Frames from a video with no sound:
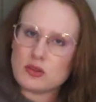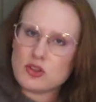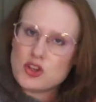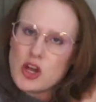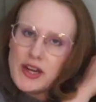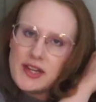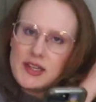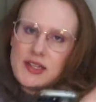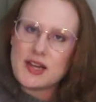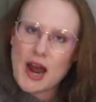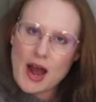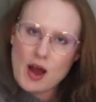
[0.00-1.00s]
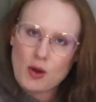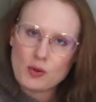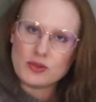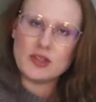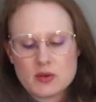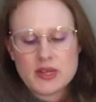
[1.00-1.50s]
Shut it
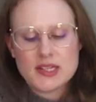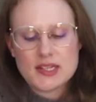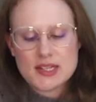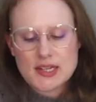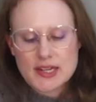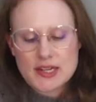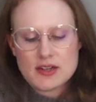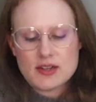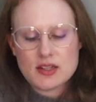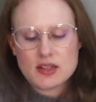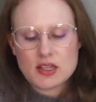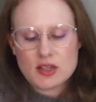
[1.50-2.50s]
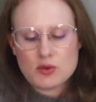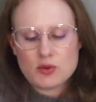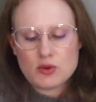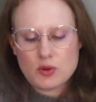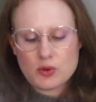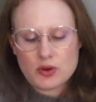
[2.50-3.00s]
down. So he declared that the
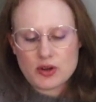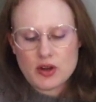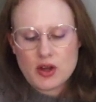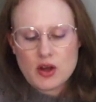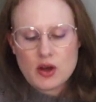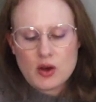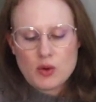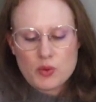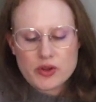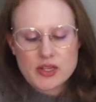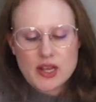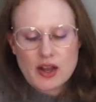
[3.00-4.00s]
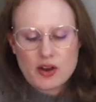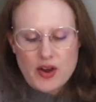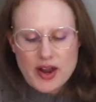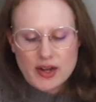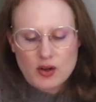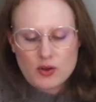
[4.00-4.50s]
unicorn was
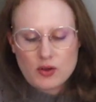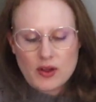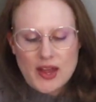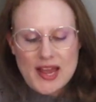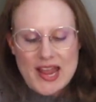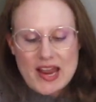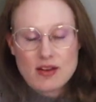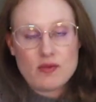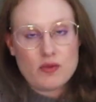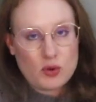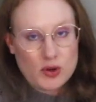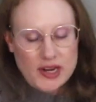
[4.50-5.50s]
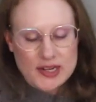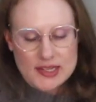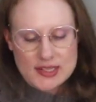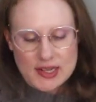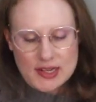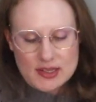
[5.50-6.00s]
heretical in
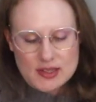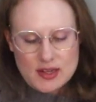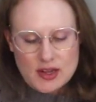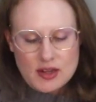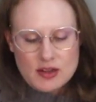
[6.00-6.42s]
496.